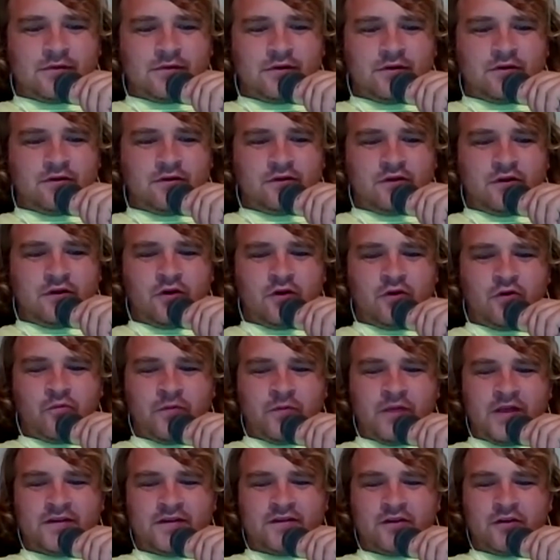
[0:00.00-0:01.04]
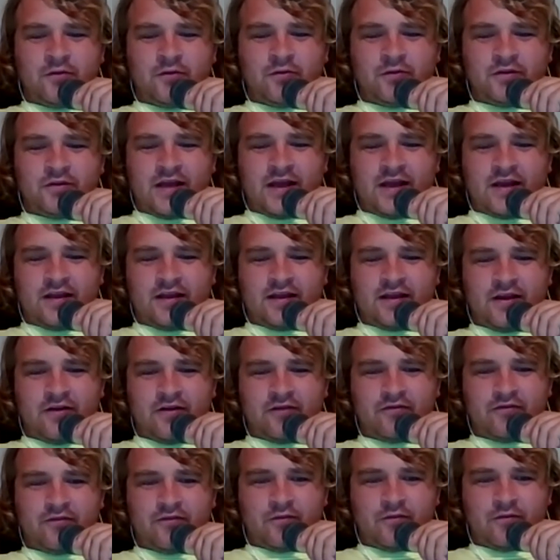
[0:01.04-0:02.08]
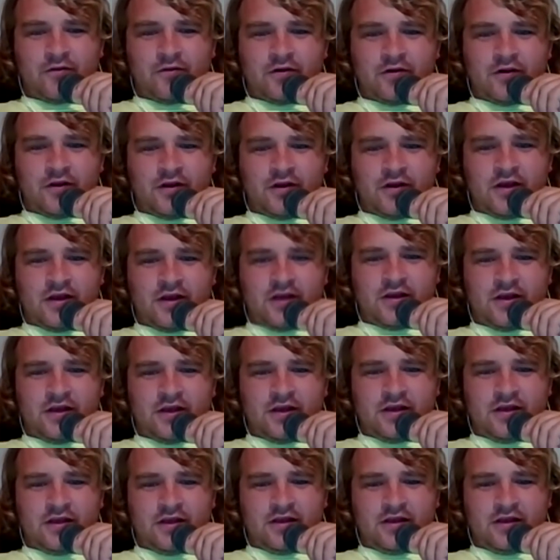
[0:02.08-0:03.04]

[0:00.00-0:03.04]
So basically what that accounts for, the